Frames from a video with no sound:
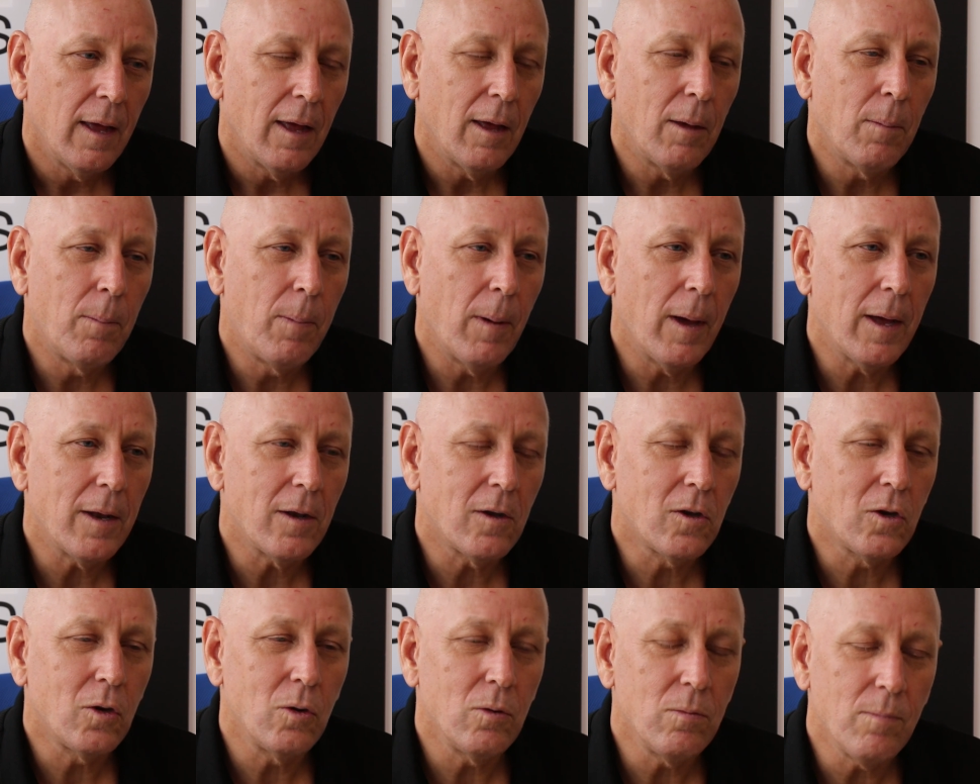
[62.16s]

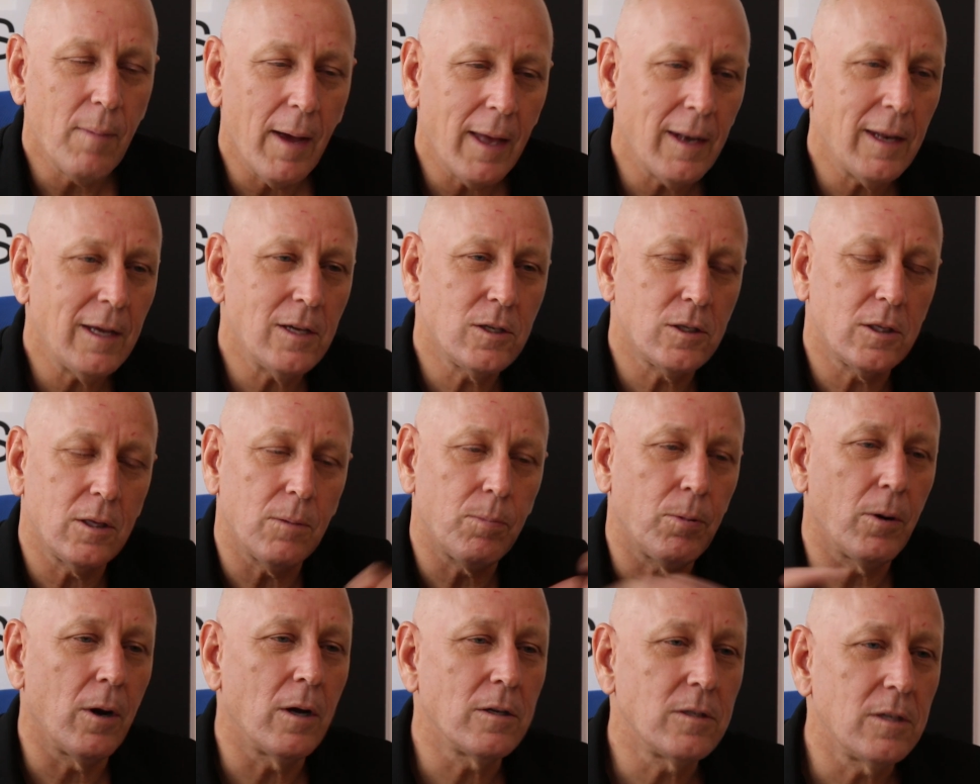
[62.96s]
but to manage
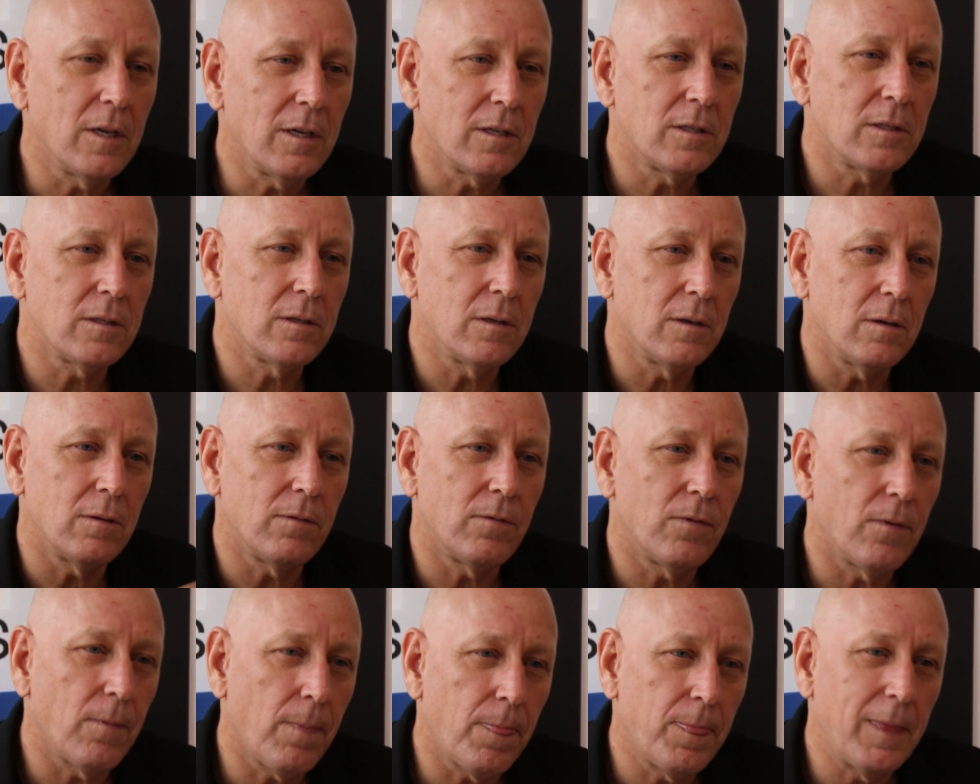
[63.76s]
the process
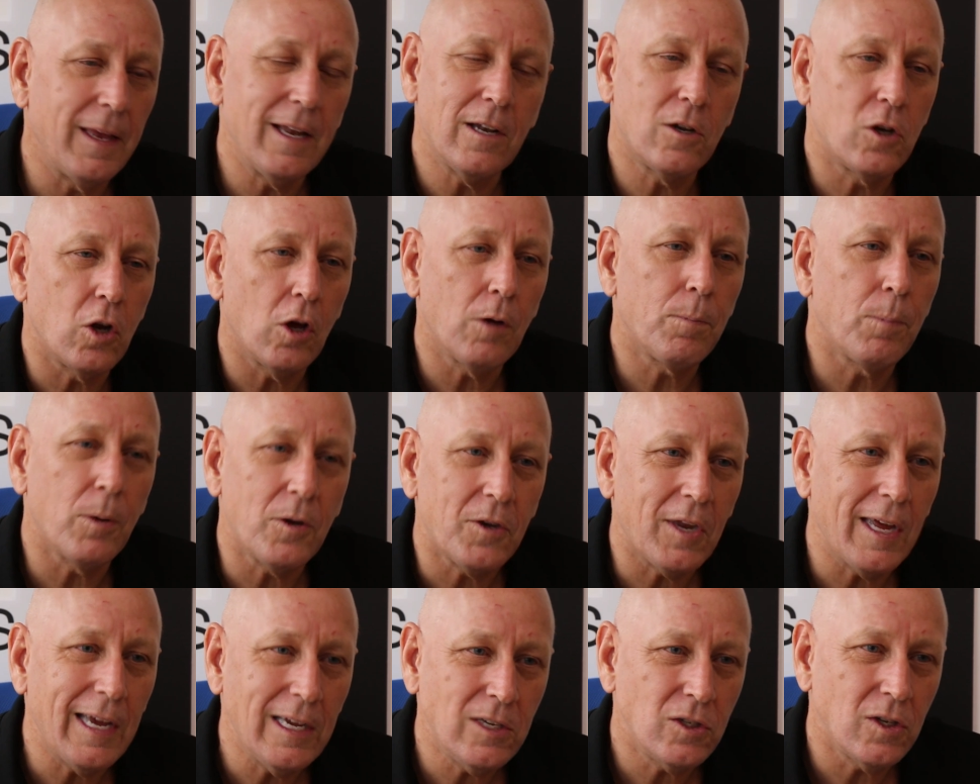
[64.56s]
of the
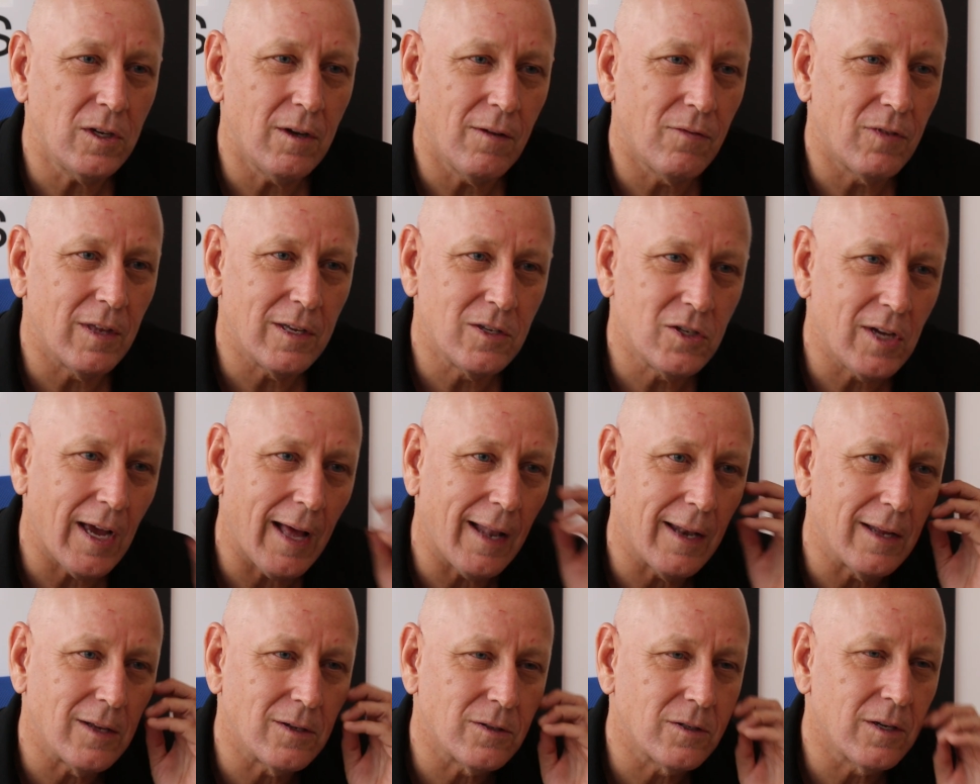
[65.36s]
interpretation of the
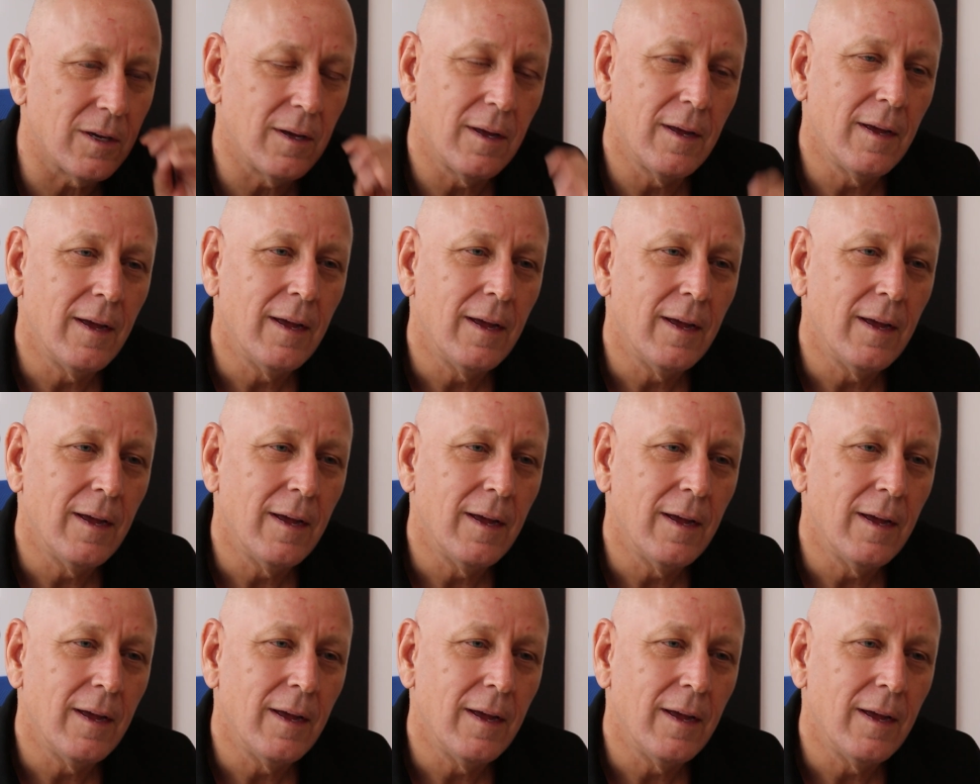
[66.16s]
challenge.